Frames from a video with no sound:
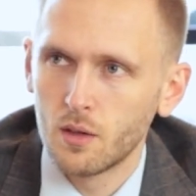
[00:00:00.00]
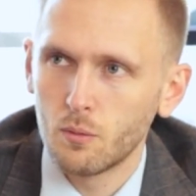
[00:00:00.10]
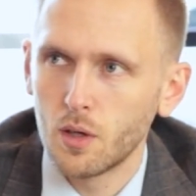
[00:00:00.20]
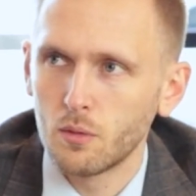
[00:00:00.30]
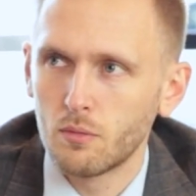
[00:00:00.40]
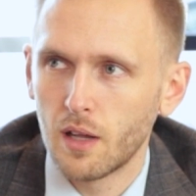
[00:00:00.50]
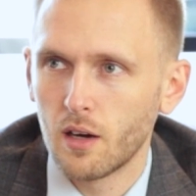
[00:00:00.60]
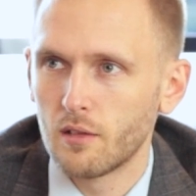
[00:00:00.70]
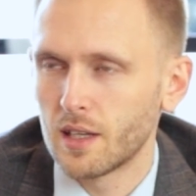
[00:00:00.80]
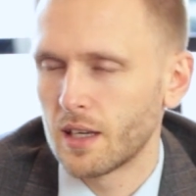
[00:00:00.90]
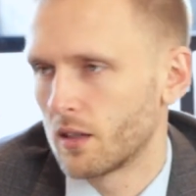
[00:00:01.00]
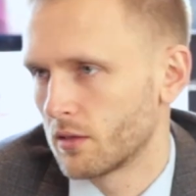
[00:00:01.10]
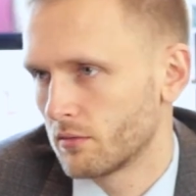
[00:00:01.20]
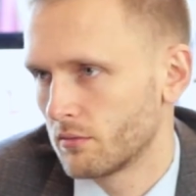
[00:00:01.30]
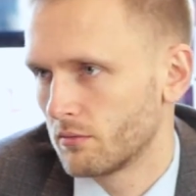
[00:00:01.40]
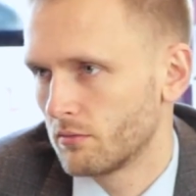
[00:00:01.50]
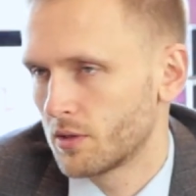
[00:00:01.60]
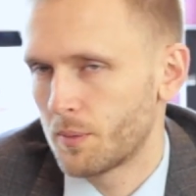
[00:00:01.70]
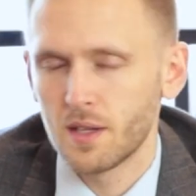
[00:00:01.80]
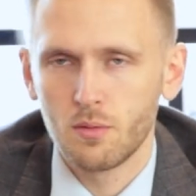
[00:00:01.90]
Well, they are and they aren't. It
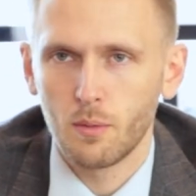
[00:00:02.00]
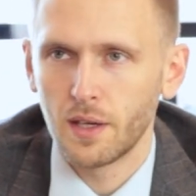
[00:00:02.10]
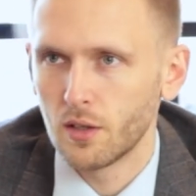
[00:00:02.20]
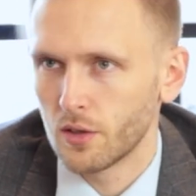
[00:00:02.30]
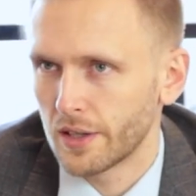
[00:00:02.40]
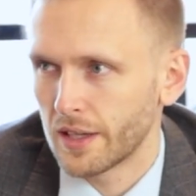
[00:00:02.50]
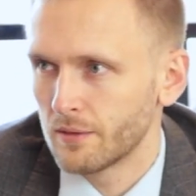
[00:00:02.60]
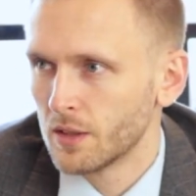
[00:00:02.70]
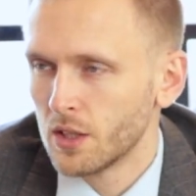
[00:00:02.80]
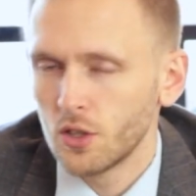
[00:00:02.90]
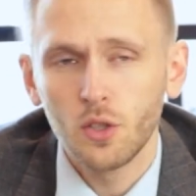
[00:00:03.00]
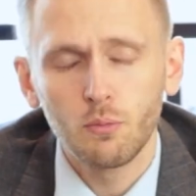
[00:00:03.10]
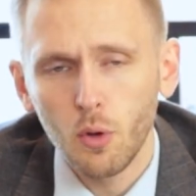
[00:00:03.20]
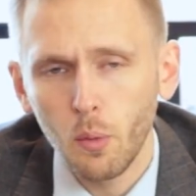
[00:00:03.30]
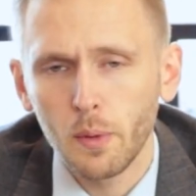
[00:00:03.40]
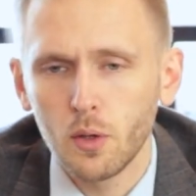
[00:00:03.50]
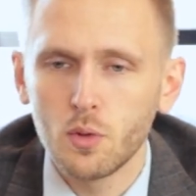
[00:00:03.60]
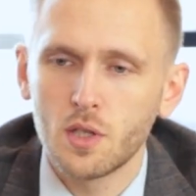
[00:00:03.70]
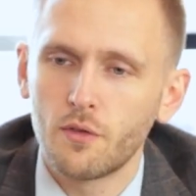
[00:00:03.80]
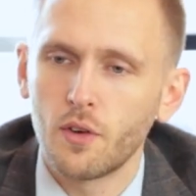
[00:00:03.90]
depends what way you look at it. You could probably
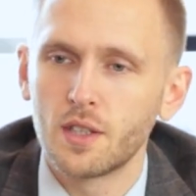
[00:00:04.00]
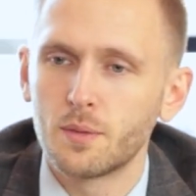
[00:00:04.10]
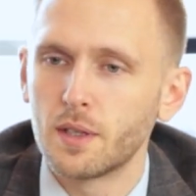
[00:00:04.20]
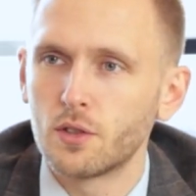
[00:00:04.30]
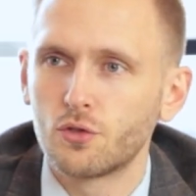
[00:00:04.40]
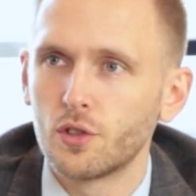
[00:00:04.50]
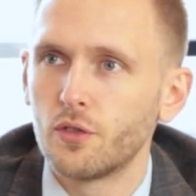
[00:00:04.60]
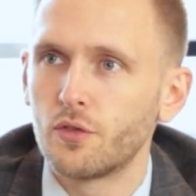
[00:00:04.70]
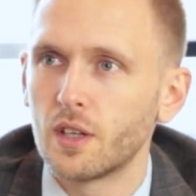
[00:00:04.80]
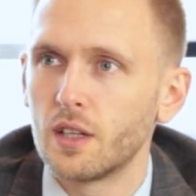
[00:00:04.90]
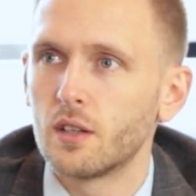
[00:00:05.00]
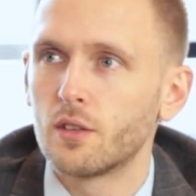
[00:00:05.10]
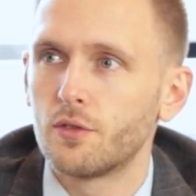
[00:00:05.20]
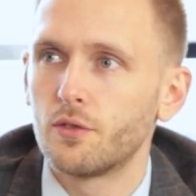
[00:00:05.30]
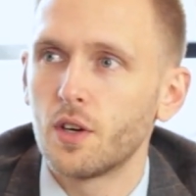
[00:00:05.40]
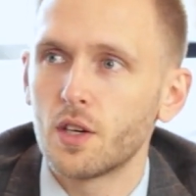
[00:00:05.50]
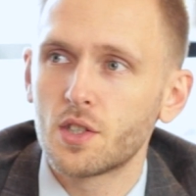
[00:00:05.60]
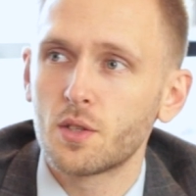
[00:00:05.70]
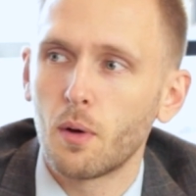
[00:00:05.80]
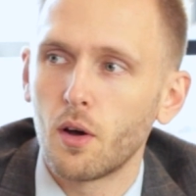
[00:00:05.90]
also find a bit of truth that in the
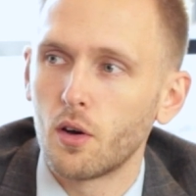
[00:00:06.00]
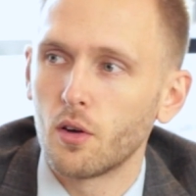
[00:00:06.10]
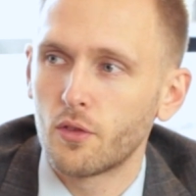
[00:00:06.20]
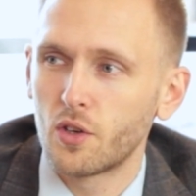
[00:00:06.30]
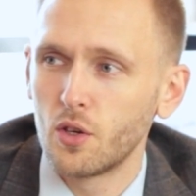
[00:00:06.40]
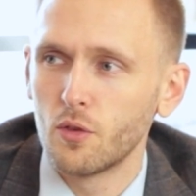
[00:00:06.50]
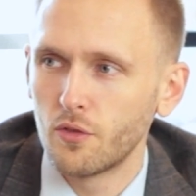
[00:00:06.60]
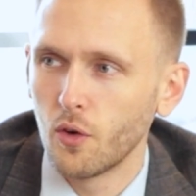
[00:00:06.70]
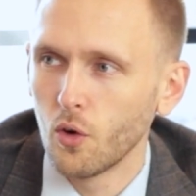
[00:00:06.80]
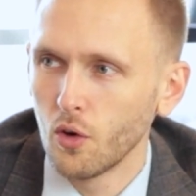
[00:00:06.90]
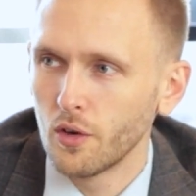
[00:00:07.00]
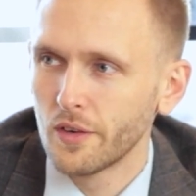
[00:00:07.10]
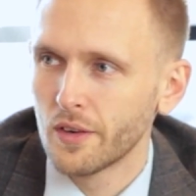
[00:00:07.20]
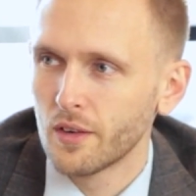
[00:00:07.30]
first part of Q4,